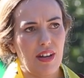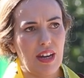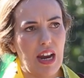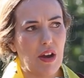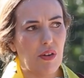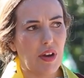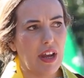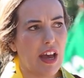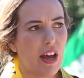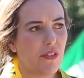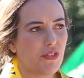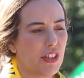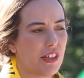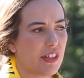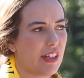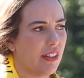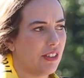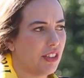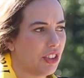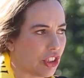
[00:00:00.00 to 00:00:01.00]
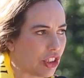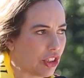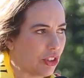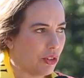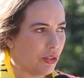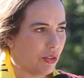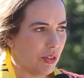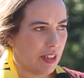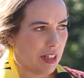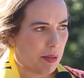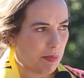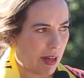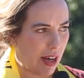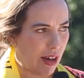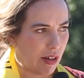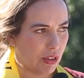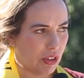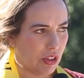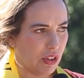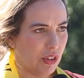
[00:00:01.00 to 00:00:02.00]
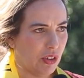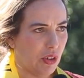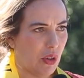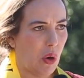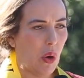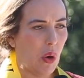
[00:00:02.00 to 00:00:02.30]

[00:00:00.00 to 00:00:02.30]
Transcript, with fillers: Now I have to tell the children about,